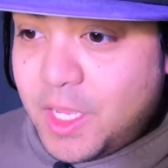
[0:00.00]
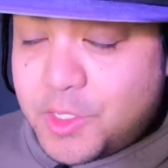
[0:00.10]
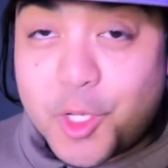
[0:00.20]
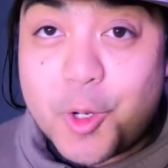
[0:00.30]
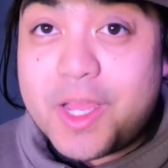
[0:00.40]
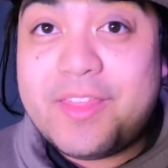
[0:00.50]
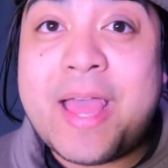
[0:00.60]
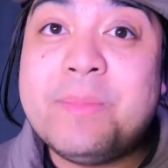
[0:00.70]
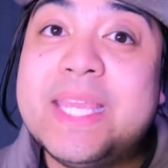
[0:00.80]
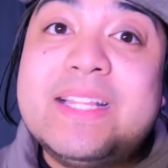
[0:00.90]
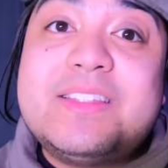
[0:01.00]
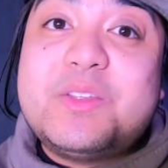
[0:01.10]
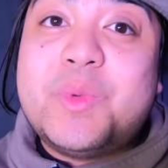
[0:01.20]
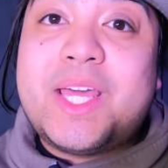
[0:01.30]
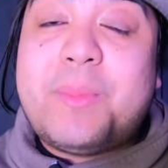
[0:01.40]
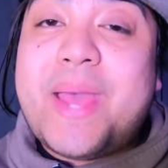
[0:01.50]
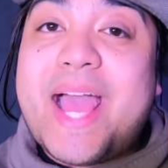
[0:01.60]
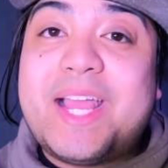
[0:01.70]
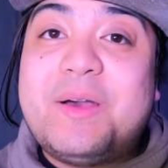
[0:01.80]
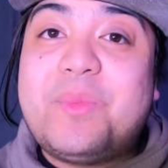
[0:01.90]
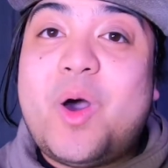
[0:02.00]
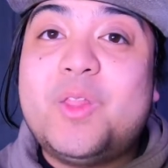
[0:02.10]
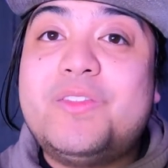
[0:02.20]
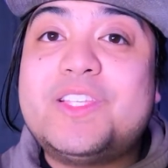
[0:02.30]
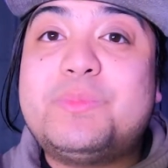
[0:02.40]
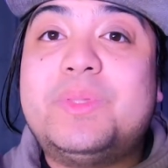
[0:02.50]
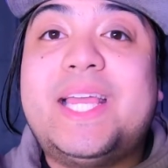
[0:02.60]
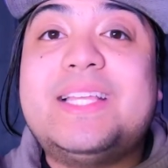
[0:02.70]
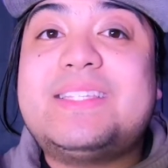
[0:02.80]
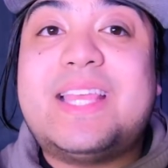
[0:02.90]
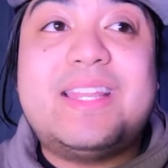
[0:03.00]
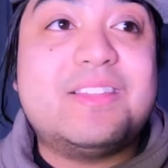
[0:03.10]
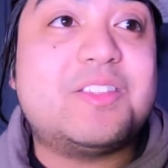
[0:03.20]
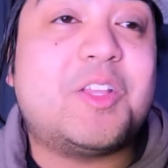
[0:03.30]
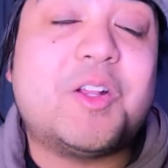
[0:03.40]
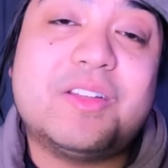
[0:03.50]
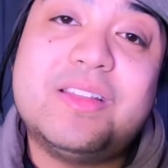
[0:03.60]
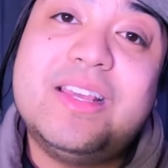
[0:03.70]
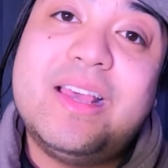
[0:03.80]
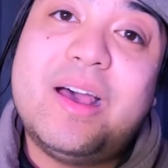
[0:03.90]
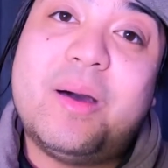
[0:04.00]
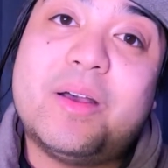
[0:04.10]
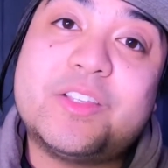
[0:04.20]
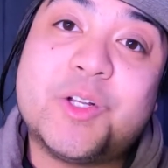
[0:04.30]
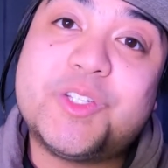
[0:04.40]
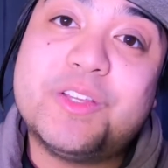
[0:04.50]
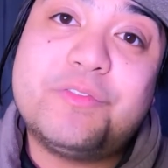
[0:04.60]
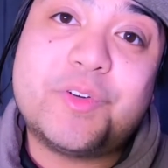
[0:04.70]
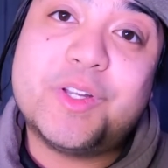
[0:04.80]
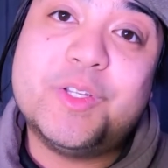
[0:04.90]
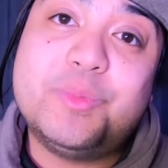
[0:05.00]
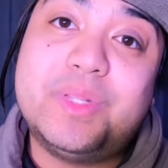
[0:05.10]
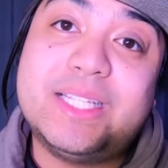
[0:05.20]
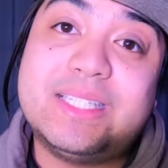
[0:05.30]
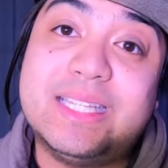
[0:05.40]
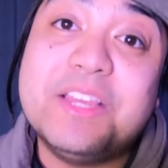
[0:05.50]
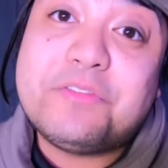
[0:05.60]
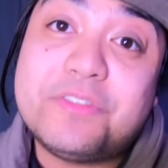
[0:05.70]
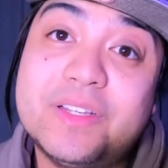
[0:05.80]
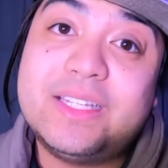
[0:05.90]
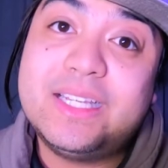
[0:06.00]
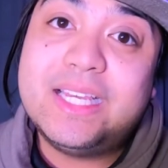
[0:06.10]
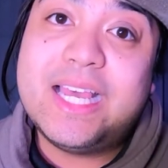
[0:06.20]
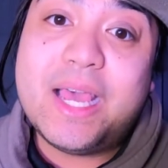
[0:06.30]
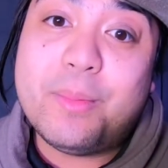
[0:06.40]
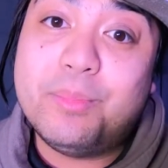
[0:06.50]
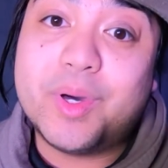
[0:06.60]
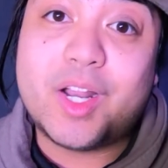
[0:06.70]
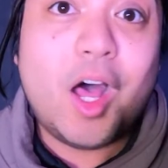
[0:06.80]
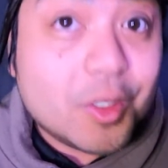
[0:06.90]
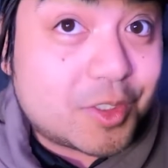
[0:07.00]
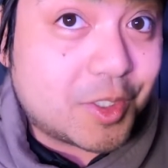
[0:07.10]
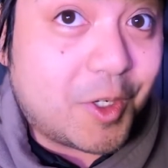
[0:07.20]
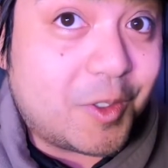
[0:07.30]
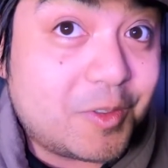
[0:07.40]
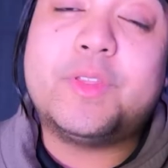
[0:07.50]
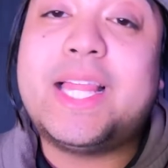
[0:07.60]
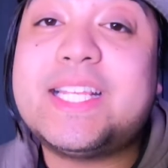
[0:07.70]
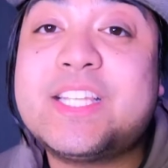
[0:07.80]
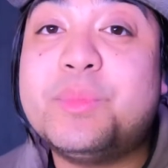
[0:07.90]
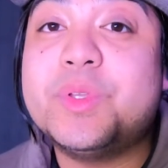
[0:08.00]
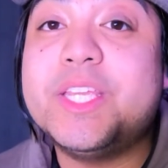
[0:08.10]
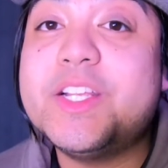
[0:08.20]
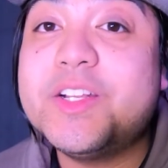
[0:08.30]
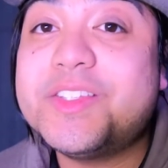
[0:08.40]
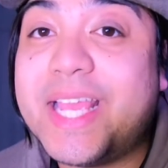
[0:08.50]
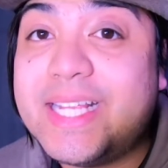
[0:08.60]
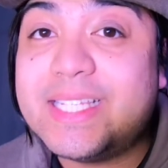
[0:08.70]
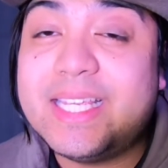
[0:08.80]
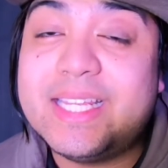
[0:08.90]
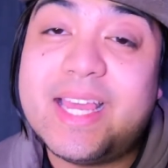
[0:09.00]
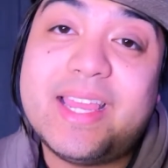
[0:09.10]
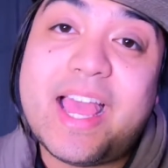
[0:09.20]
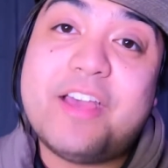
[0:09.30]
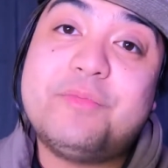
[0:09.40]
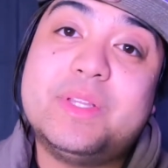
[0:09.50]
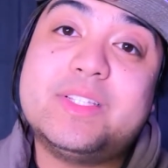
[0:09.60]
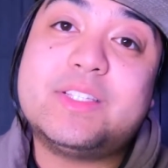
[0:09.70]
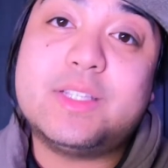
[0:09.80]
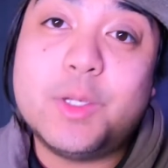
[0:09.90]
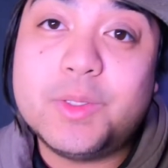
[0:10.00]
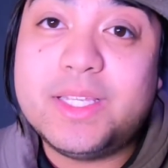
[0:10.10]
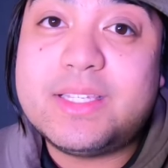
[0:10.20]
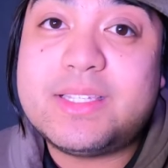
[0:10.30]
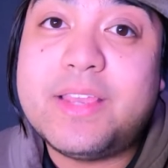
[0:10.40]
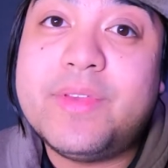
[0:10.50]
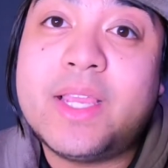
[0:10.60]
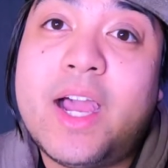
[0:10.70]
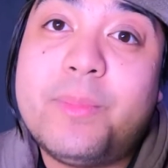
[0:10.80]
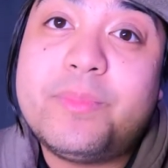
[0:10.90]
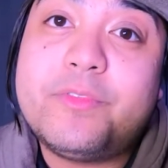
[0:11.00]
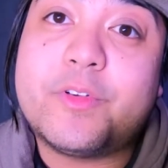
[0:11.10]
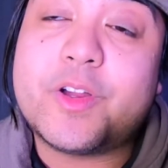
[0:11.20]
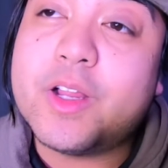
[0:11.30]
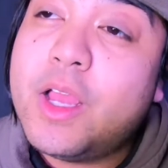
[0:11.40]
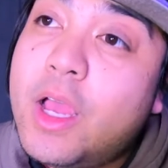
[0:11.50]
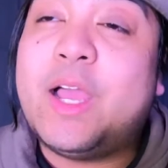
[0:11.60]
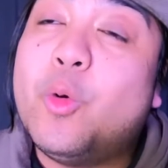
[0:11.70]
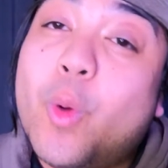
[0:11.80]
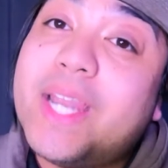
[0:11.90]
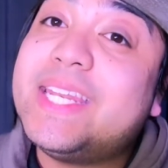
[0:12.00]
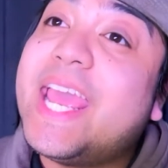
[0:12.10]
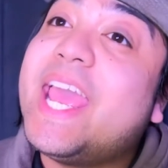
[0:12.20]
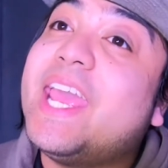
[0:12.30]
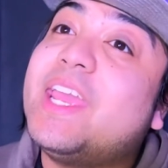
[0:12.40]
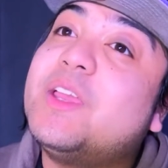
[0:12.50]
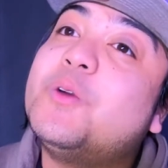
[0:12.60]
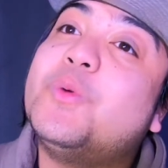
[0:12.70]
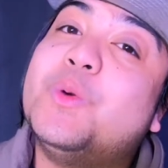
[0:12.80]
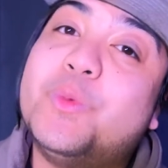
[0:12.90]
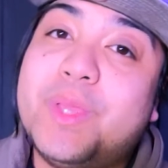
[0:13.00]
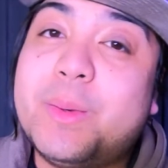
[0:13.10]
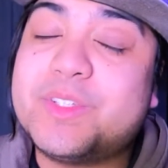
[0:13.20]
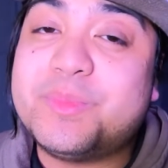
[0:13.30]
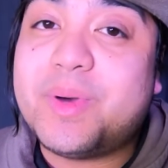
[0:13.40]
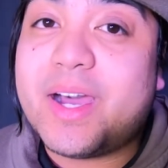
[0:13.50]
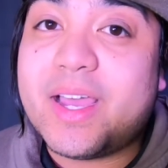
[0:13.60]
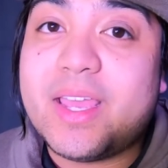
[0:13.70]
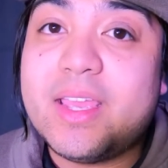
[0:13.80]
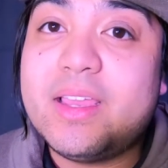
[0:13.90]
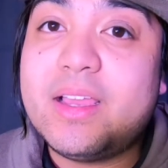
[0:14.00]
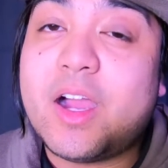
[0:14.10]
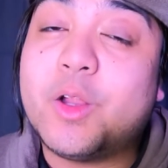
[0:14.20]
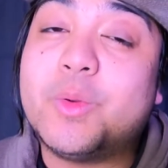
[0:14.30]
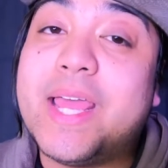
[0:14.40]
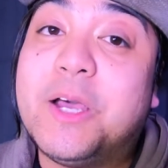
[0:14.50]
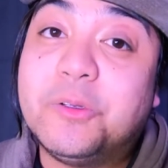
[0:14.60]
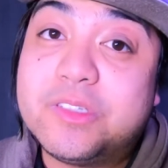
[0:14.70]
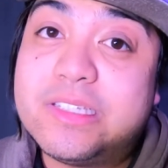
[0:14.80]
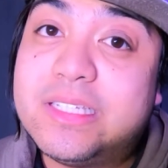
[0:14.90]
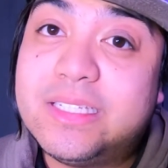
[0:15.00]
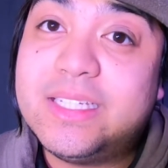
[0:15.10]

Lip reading: So that means we gotta pack up all of this place and start searching for a new place to live. But also, for the last couple years, Ainsley and I have been slowly saving up for that one day we will be able to buy our own house.